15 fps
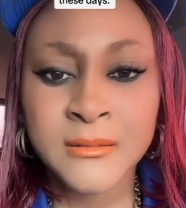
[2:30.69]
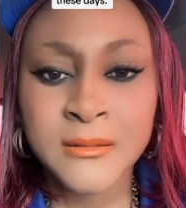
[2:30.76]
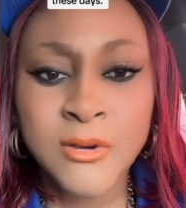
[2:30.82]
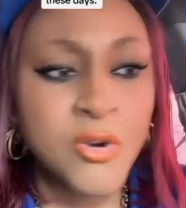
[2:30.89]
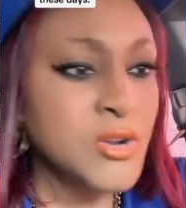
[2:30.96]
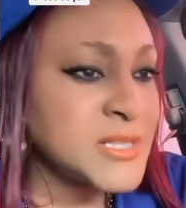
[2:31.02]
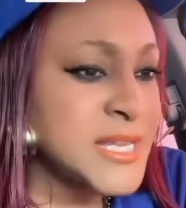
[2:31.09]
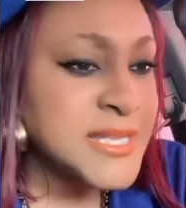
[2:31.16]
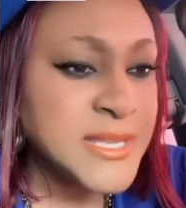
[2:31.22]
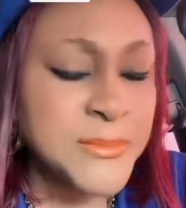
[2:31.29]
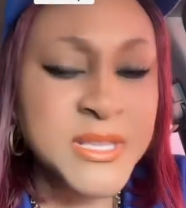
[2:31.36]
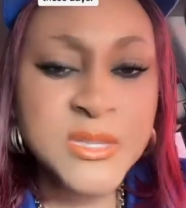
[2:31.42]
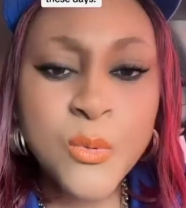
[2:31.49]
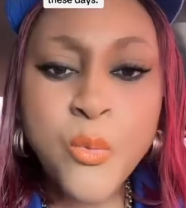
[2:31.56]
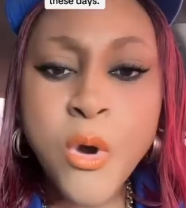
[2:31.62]
Occultism
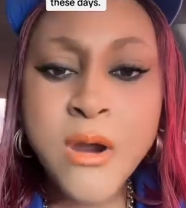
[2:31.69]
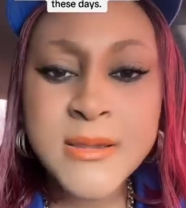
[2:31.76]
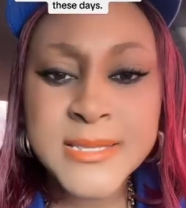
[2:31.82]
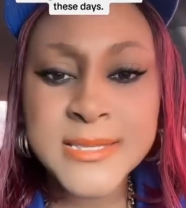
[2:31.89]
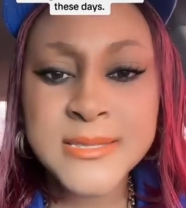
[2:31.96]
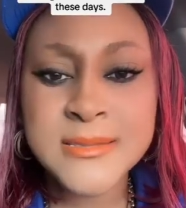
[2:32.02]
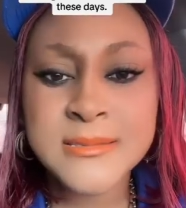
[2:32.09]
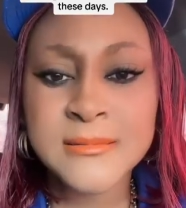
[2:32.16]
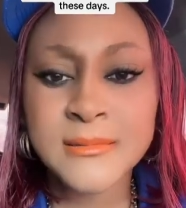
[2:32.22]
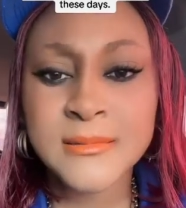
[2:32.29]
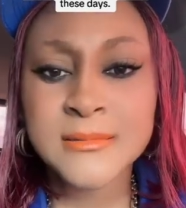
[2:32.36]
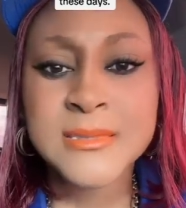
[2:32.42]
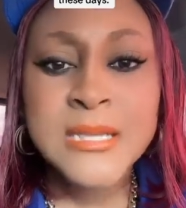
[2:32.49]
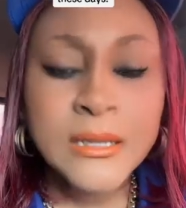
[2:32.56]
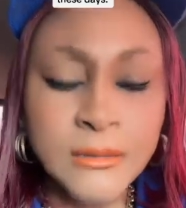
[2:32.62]
is the
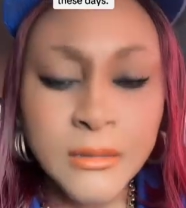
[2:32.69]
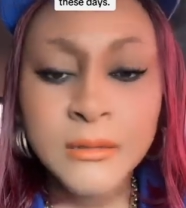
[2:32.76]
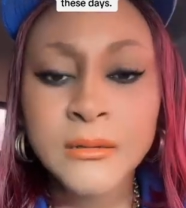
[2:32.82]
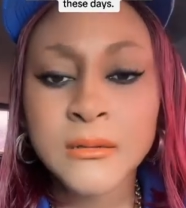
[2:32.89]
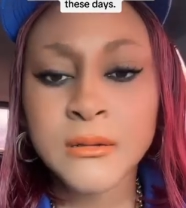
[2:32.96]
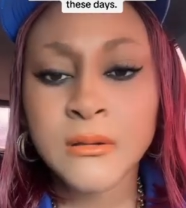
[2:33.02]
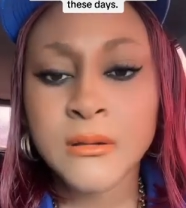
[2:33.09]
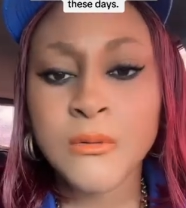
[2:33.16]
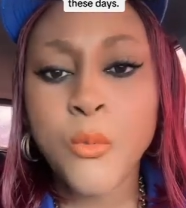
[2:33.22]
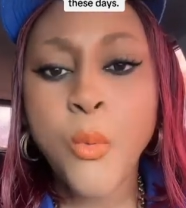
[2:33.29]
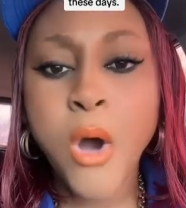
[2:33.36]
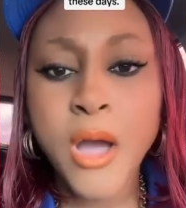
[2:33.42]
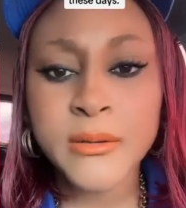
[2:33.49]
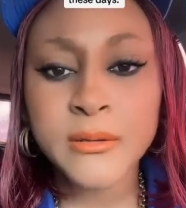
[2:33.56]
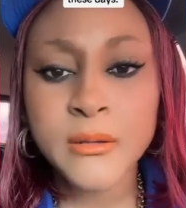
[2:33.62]
worst
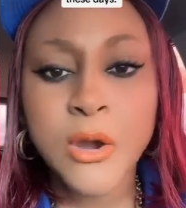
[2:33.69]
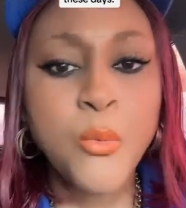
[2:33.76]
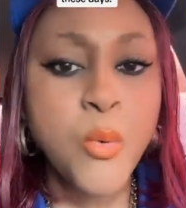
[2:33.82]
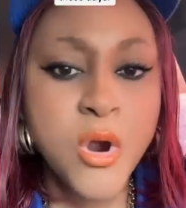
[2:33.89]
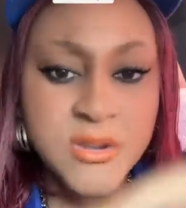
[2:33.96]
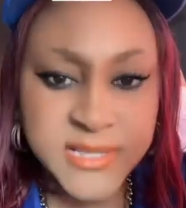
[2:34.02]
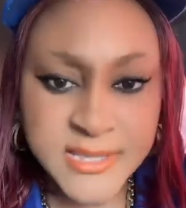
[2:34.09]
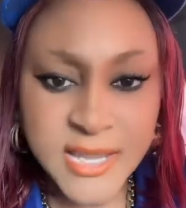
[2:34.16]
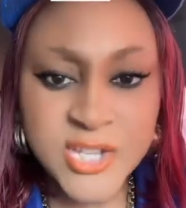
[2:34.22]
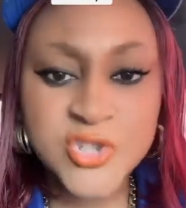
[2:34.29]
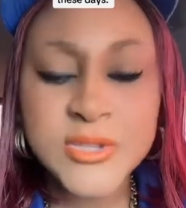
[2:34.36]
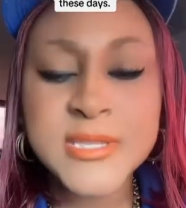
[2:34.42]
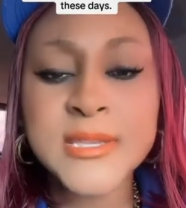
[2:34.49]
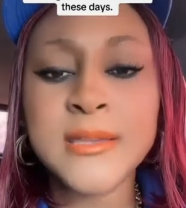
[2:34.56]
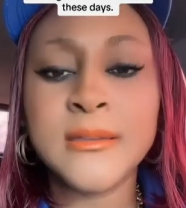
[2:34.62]
one, or worse, I
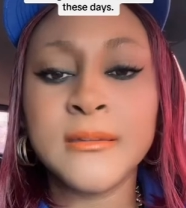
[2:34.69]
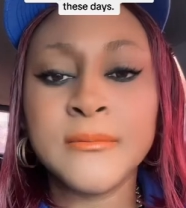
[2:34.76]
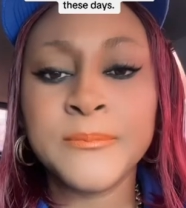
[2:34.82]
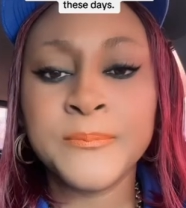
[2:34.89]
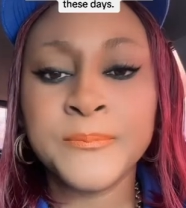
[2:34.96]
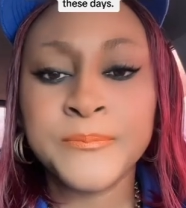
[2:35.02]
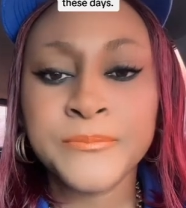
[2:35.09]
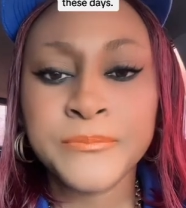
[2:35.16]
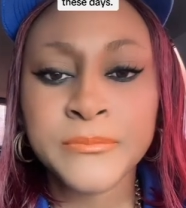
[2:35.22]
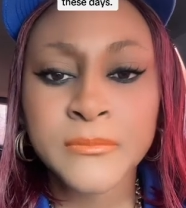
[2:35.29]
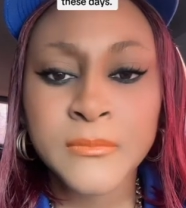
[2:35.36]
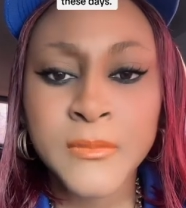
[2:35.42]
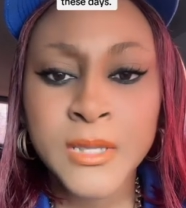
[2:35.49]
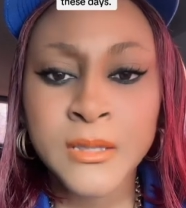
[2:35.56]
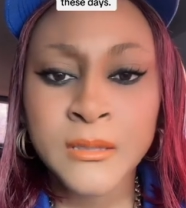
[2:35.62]
should say.
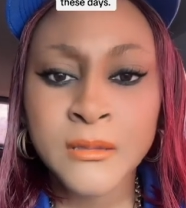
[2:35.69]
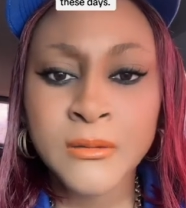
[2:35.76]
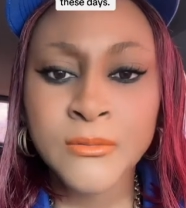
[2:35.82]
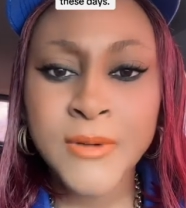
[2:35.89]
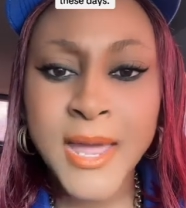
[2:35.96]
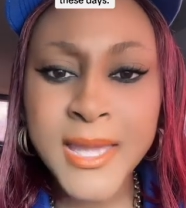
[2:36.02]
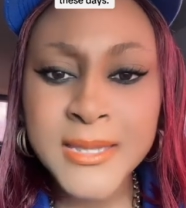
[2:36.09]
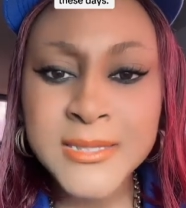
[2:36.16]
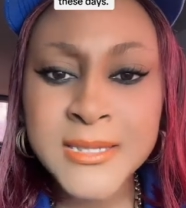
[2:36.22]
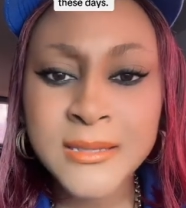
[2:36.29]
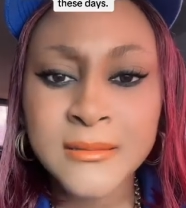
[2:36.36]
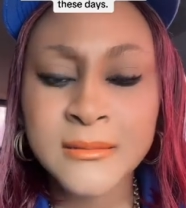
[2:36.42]
Right?